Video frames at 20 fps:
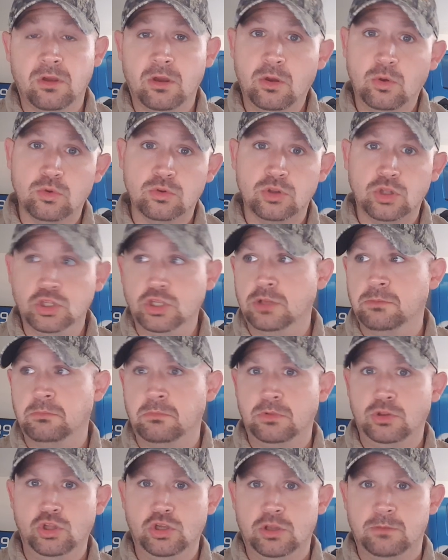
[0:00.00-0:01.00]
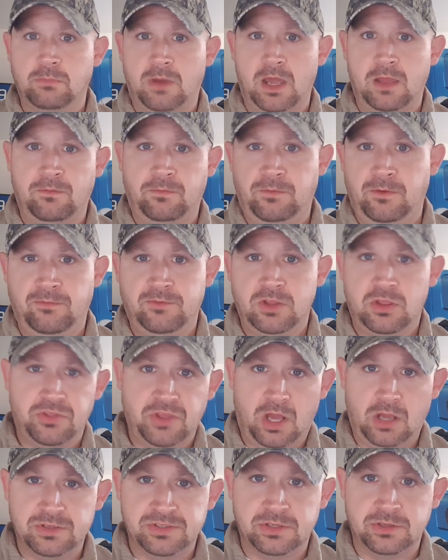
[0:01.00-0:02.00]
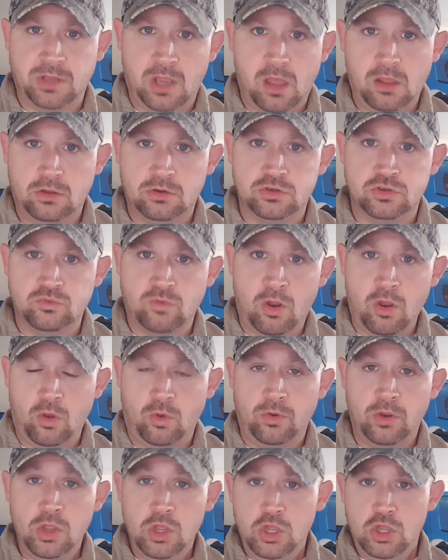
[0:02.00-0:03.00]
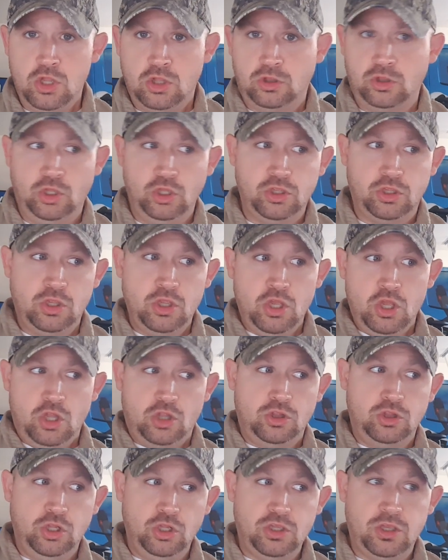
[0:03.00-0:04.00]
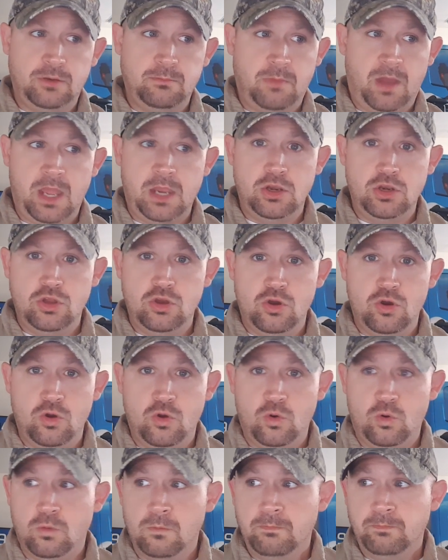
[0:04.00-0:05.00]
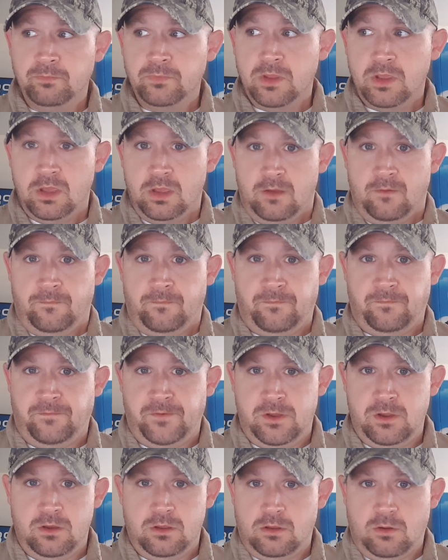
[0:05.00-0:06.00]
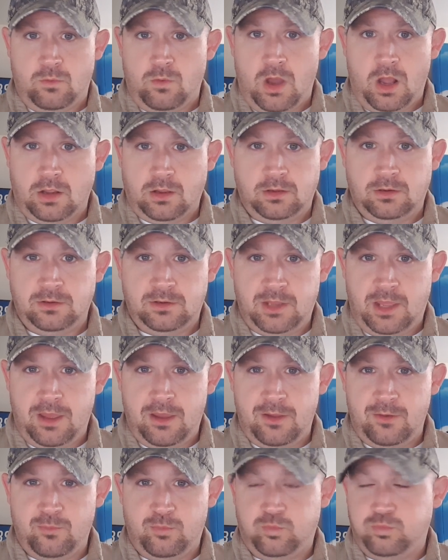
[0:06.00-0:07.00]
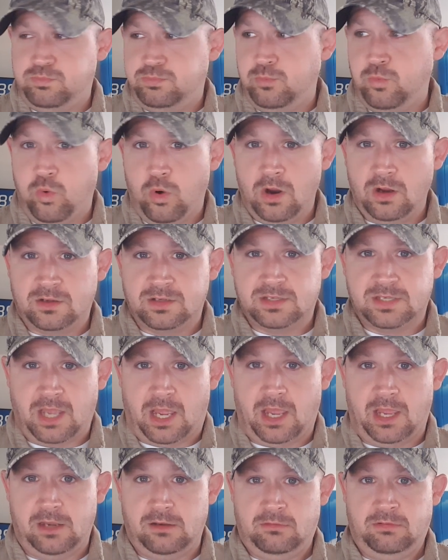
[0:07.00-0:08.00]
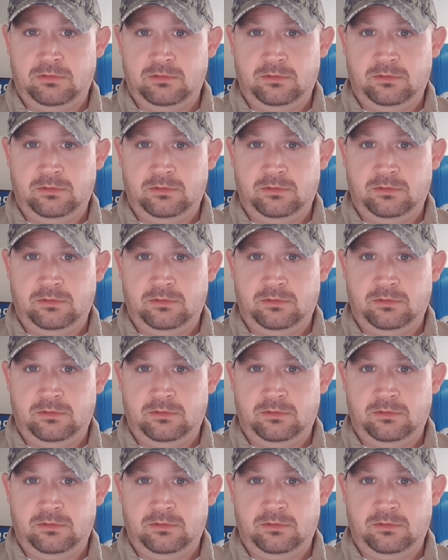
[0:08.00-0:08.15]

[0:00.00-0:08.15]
Oh, look at my $50,000 drone. Look at my new Fear the Walking Dead work site.